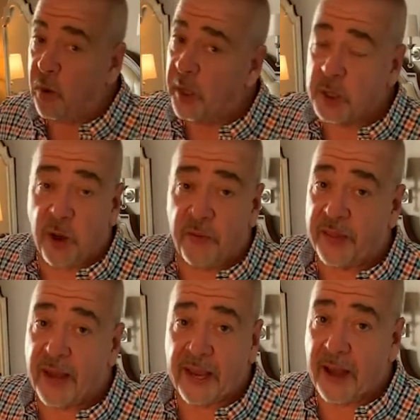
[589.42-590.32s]
points off for
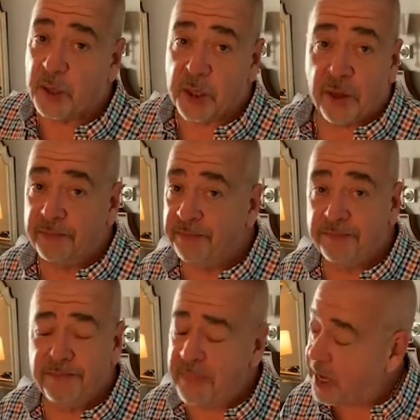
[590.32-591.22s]
that couch, though.
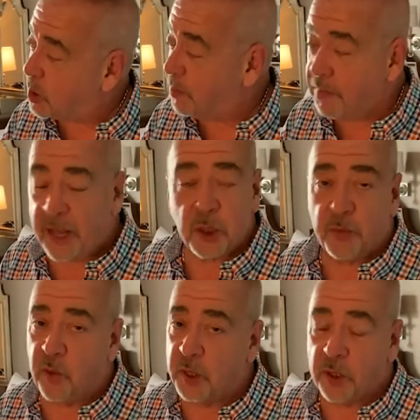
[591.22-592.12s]
Major
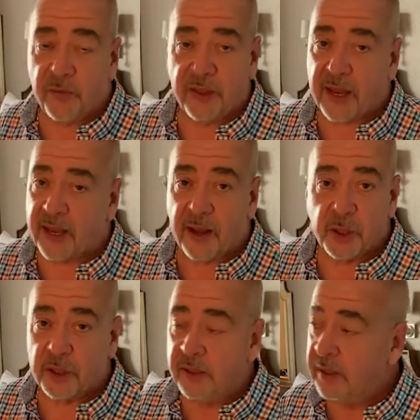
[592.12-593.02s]
points off for that
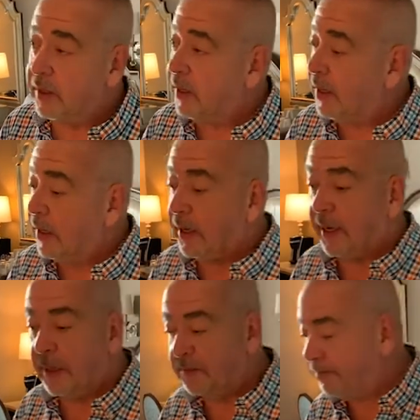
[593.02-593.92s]
couch.
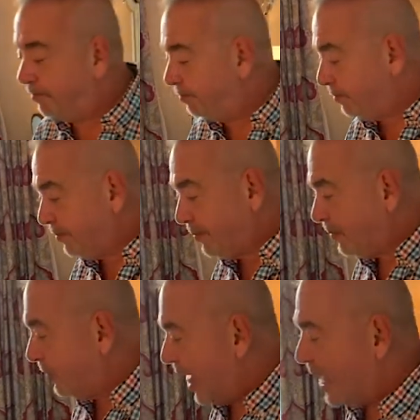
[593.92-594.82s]

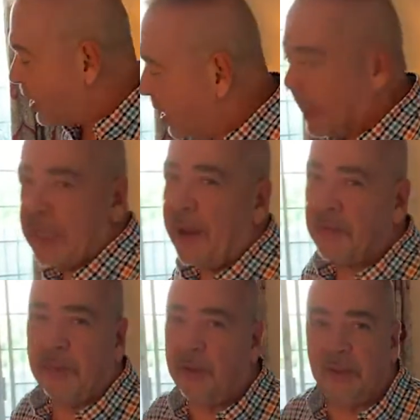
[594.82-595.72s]
That's
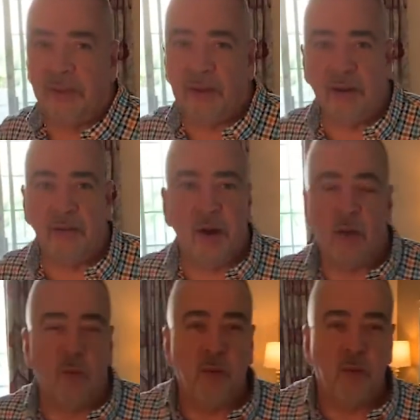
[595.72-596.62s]
unacceptable. I don't
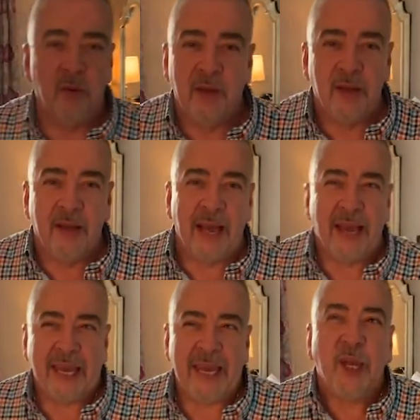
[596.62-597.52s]
know.
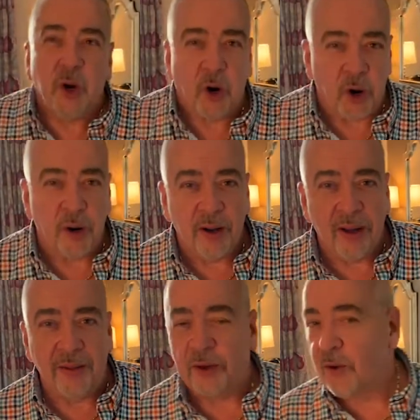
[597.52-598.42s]
Here
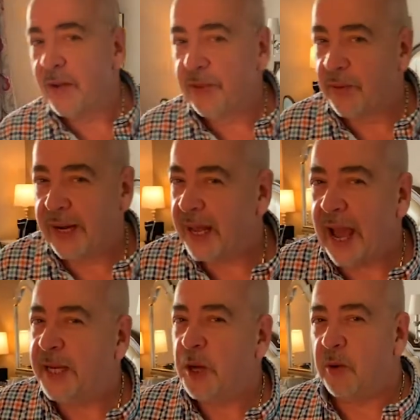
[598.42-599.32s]
at the Grand Floridian,
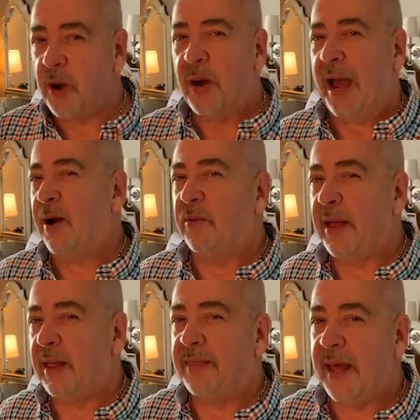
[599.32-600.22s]
I don't know how
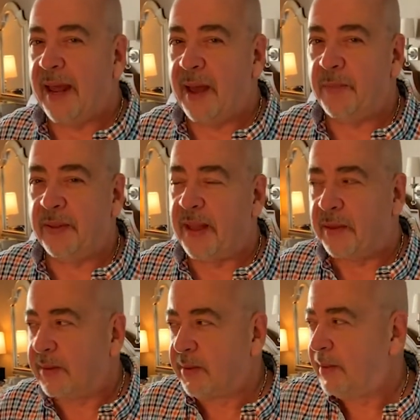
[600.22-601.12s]
they let that happen.
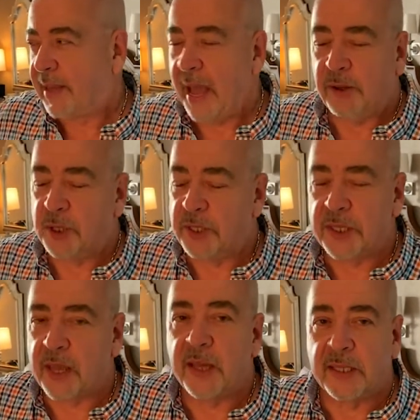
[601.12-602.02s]
The couch is
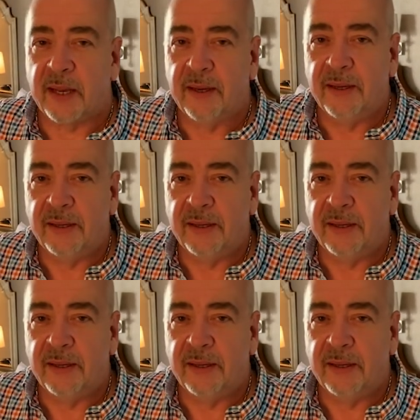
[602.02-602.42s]
disgusting.